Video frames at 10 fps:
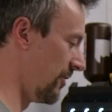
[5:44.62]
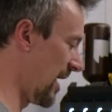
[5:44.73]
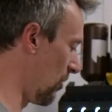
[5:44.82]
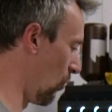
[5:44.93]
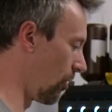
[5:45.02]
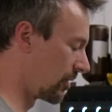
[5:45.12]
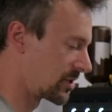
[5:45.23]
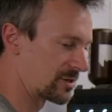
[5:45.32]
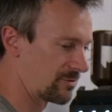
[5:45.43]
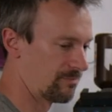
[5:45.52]
that
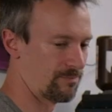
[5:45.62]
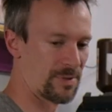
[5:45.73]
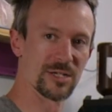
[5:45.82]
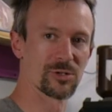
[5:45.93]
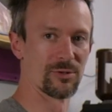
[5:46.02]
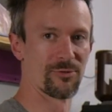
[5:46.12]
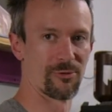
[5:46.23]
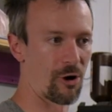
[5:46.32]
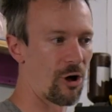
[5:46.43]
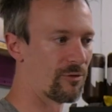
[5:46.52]
works basically
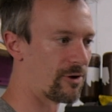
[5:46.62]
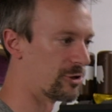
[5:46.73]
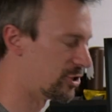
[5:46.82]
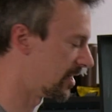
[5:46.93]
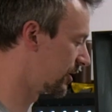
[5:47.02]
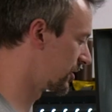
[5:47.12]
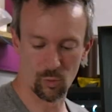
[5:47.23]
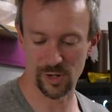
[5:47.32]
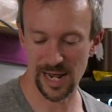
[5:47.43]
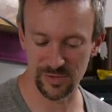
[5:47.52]
for all of our jigs.
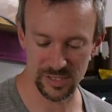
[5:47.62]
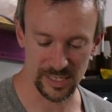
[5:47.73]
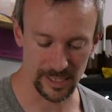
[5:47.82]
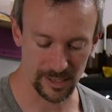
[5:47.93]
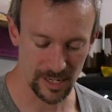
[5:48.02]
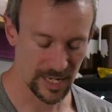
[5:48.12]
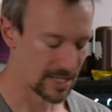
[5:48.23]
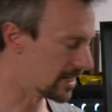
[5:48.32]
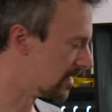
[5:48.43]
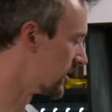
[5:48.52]
What I've seen
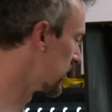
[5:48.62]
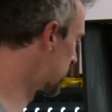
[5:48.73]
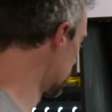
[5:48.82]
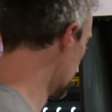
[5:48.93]
is